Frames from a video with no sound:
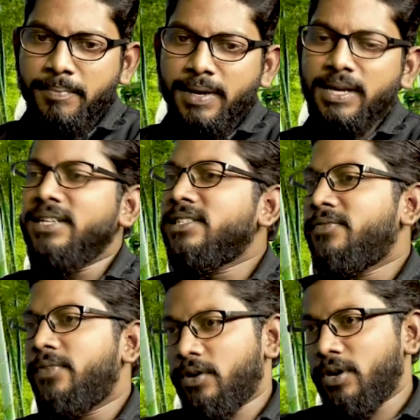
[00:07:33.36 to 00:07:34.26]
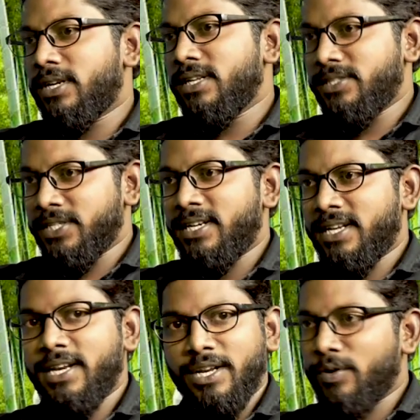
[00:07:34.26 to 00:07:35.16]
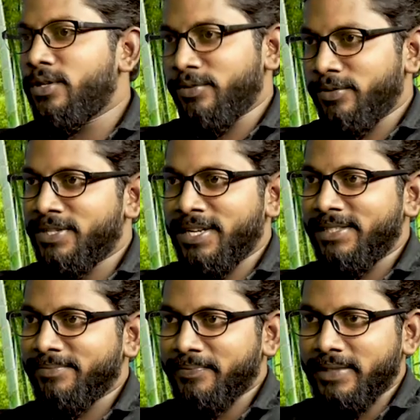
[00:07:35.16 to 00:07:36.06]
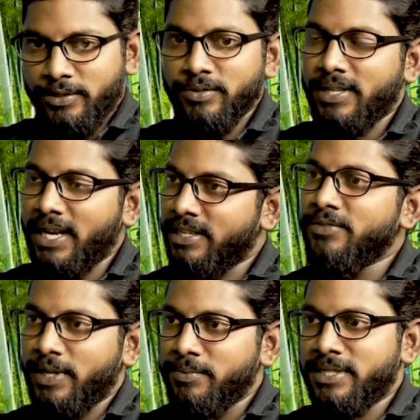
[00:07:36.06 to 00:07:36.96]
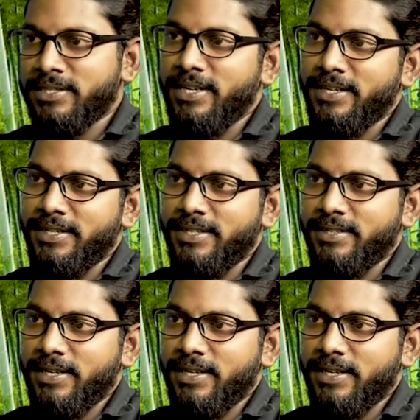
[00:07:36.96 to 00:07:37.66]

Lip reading: men is a forgotten gender ane oka chustanu nenu. So that is very much clear here.